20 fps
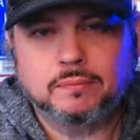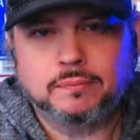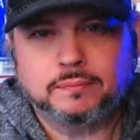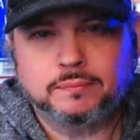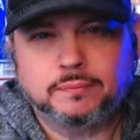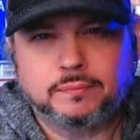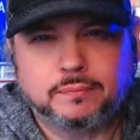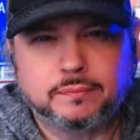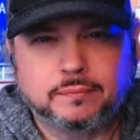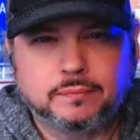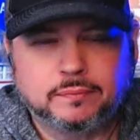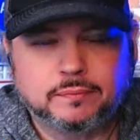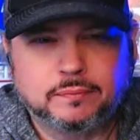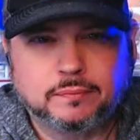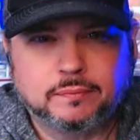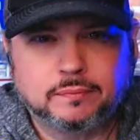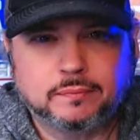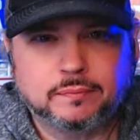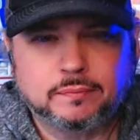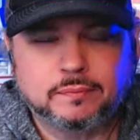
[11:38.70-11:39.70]

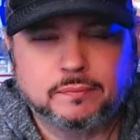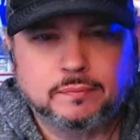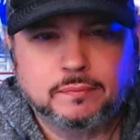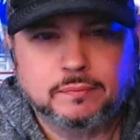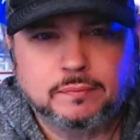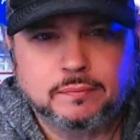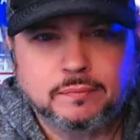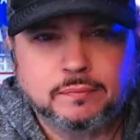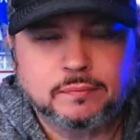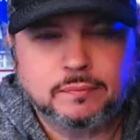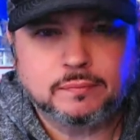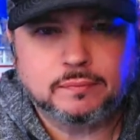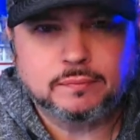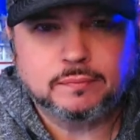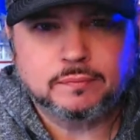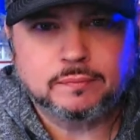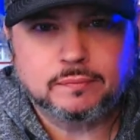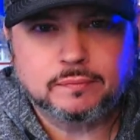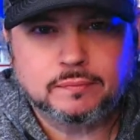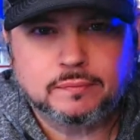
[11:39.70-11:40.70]

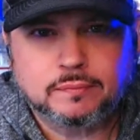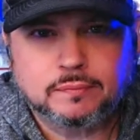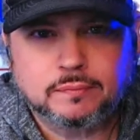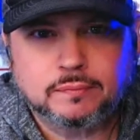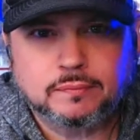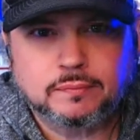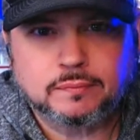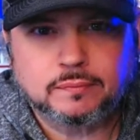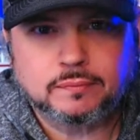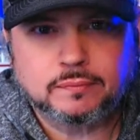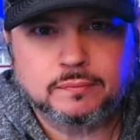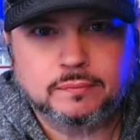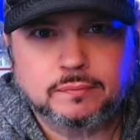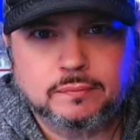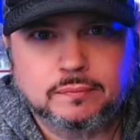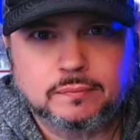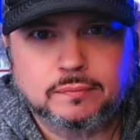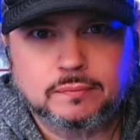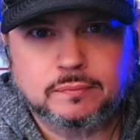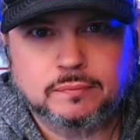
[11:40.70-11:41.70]

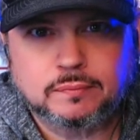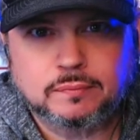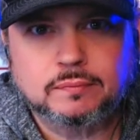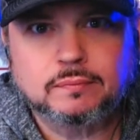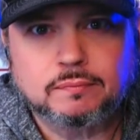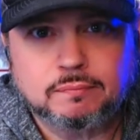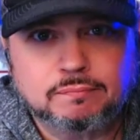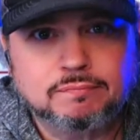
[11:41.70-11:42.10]
The person shown says nothing.